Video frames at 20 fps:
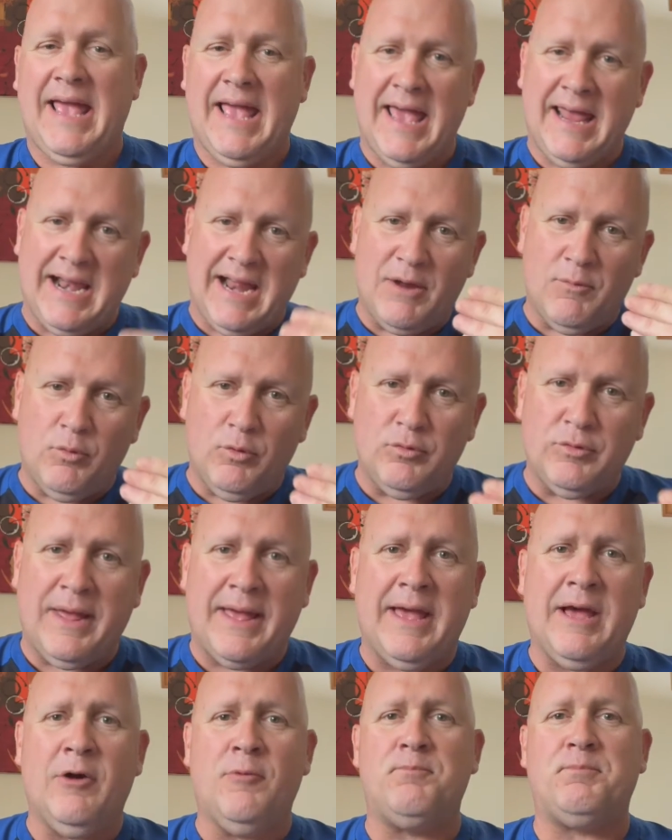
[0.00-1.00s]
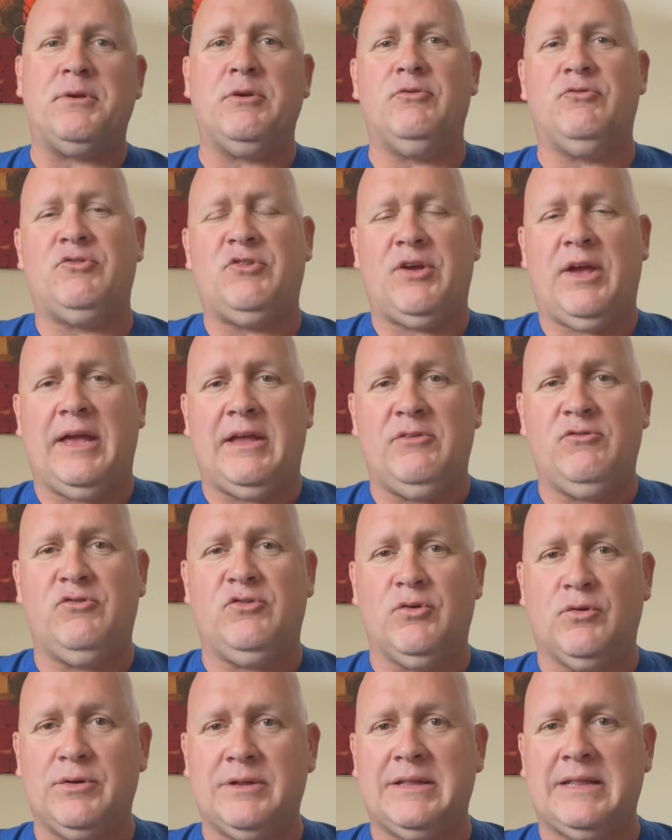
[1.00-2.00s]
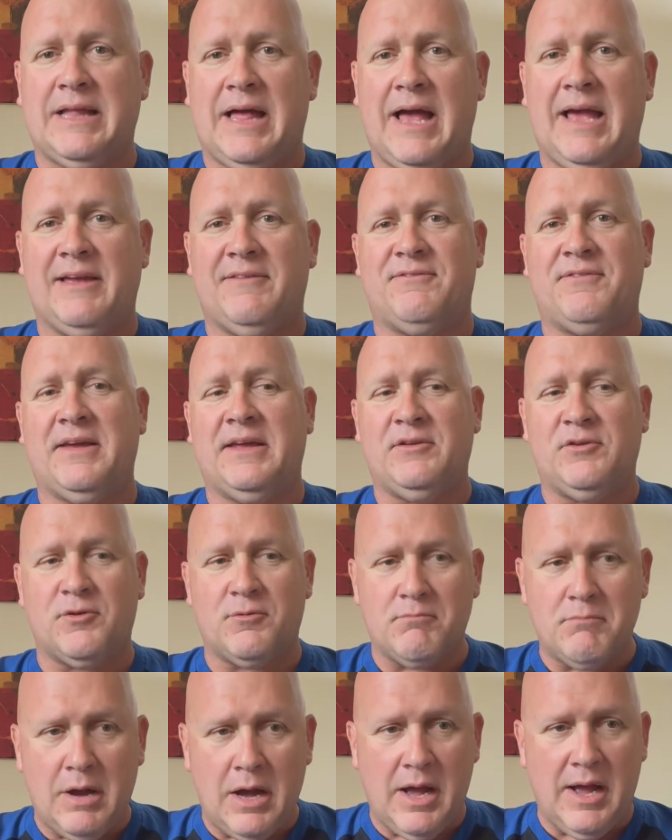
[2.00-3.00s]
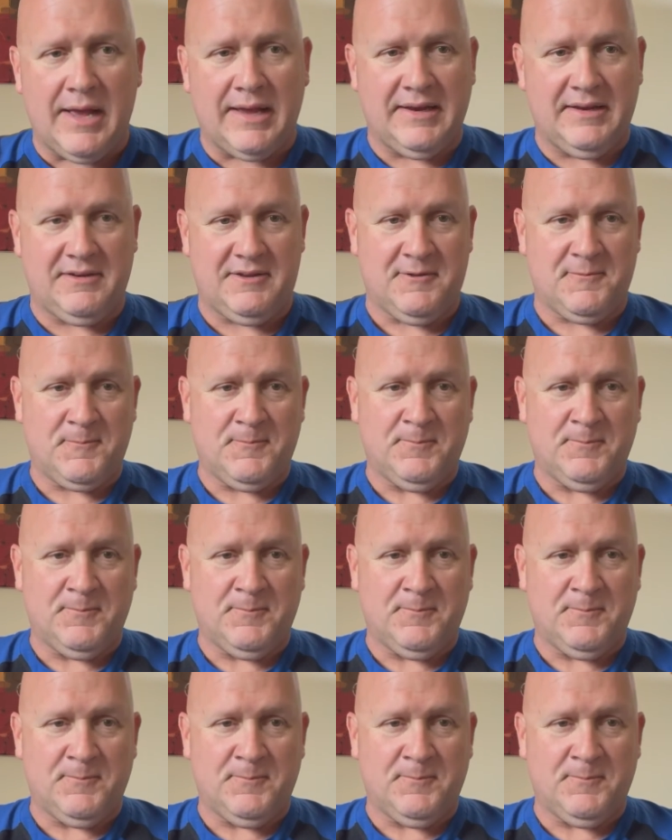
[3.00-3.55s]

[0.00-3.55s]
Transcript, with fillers: and I will help you change your life and your mind."